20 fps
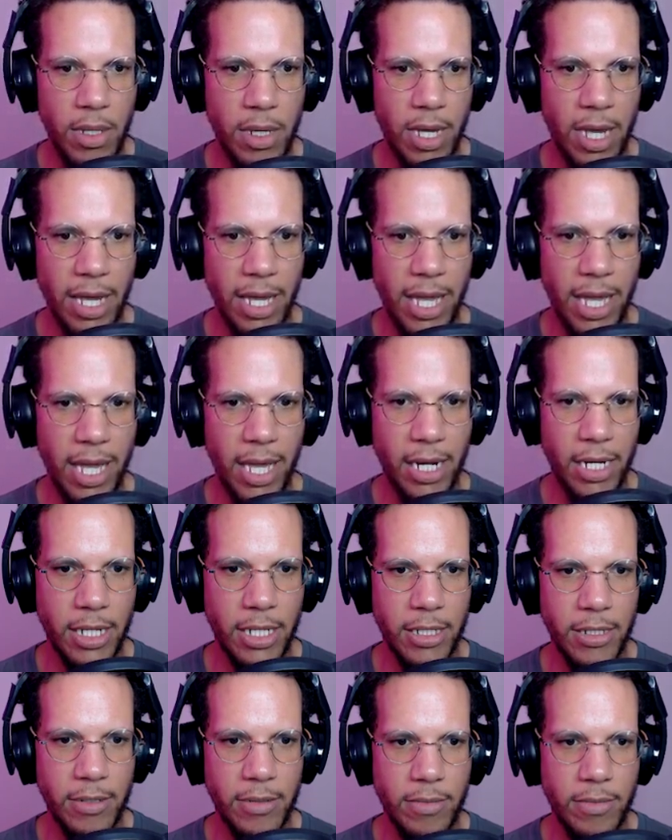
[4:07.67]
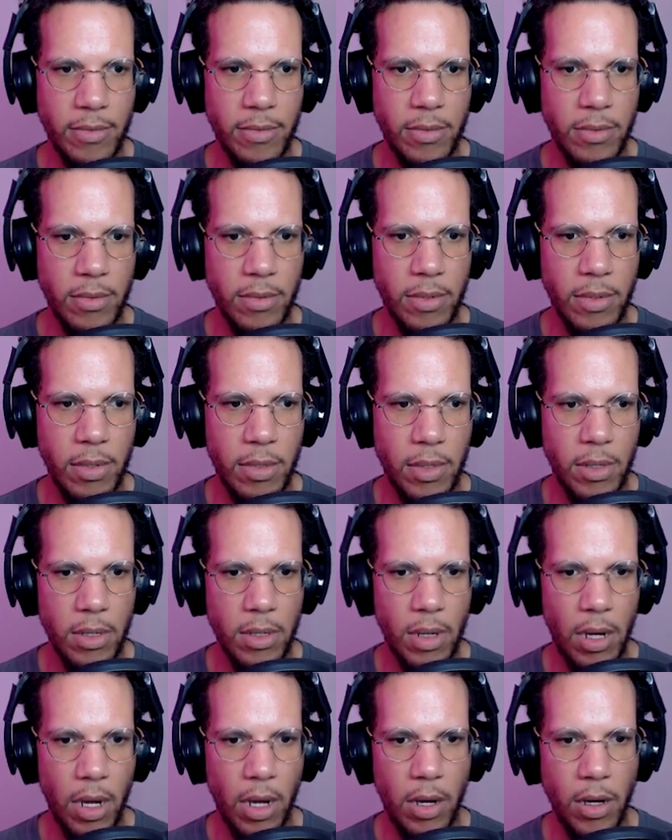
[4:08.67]
I can't.
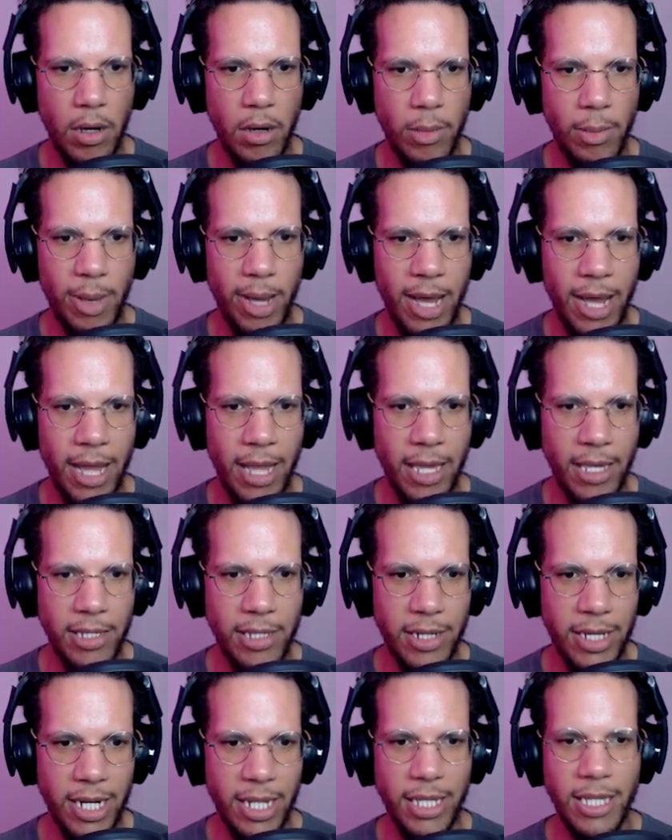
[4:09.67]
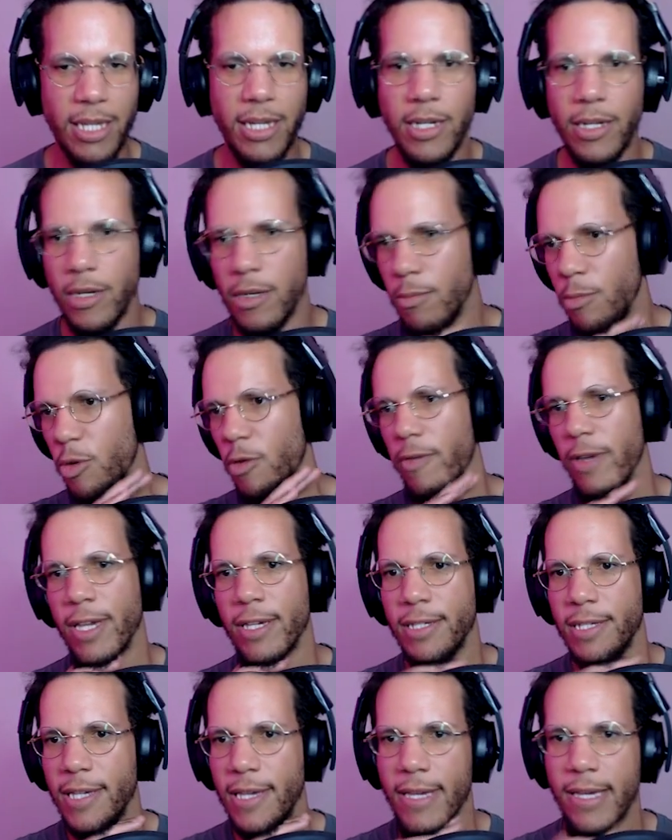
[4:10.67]
Oh my, he's looking at the adult
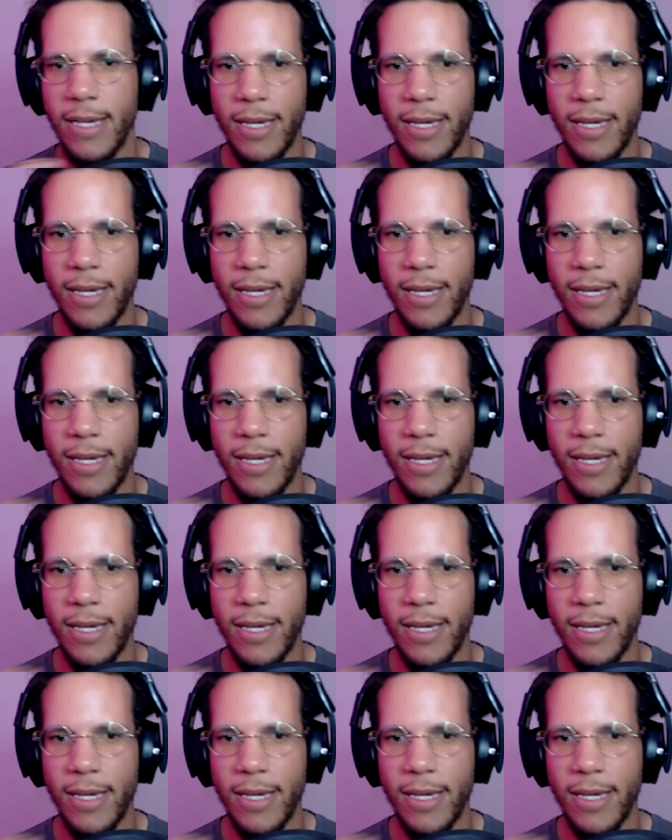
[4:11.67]
movies.